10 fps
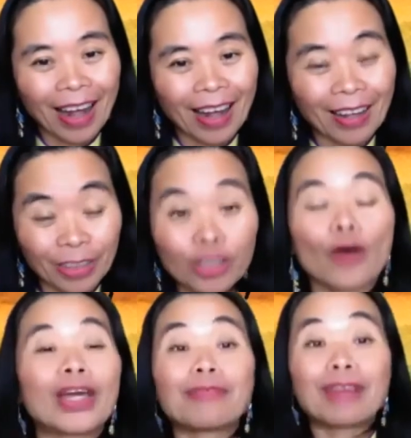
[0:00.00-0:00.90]
You know,
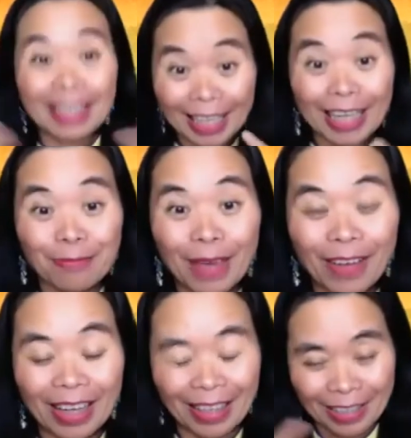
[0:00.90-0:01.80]
if I check email
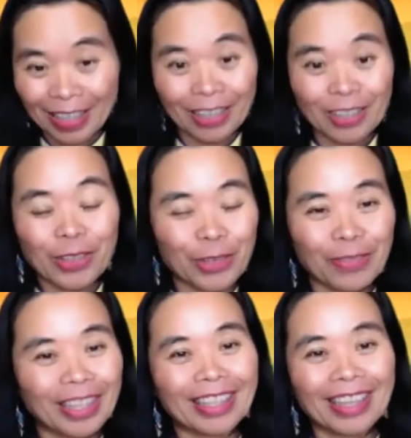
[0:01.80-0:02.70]
and I check social
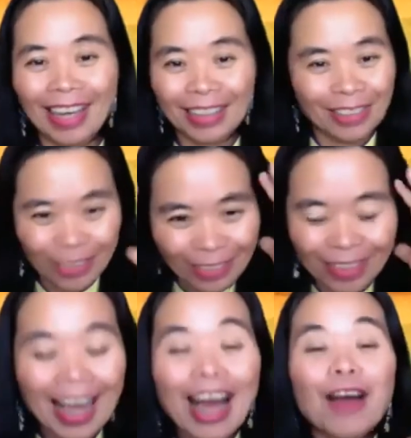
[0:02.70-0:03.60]
media,
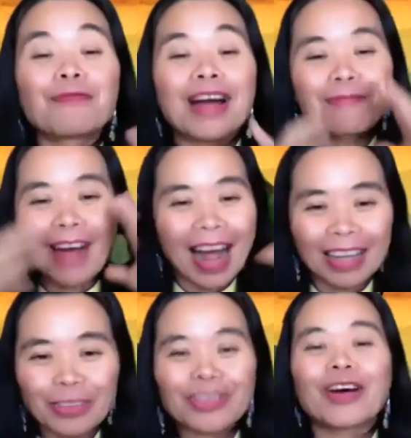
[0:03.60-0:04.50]
my mind
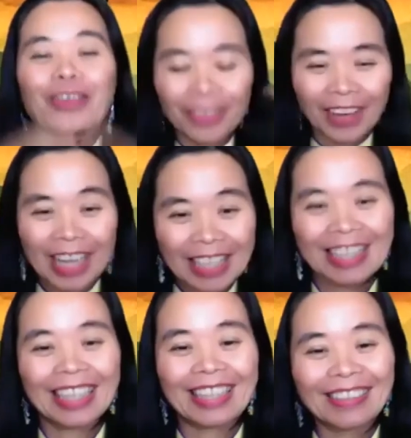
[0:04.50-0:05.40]
would go
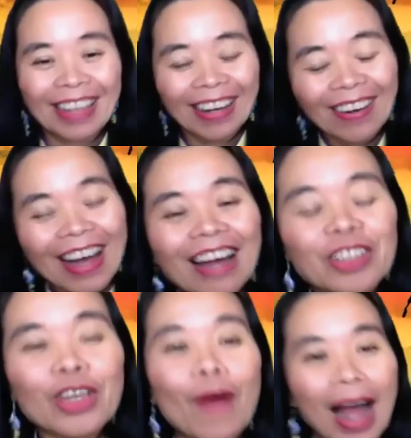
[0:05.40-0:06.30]
crazy, you know.
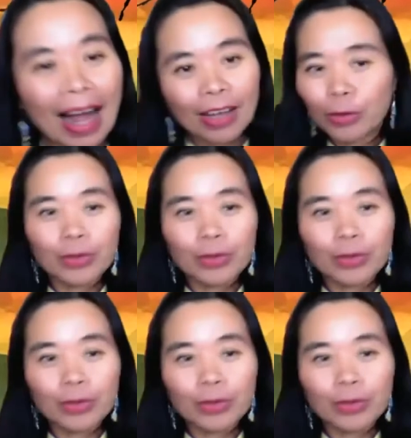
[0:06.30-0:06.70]
So I would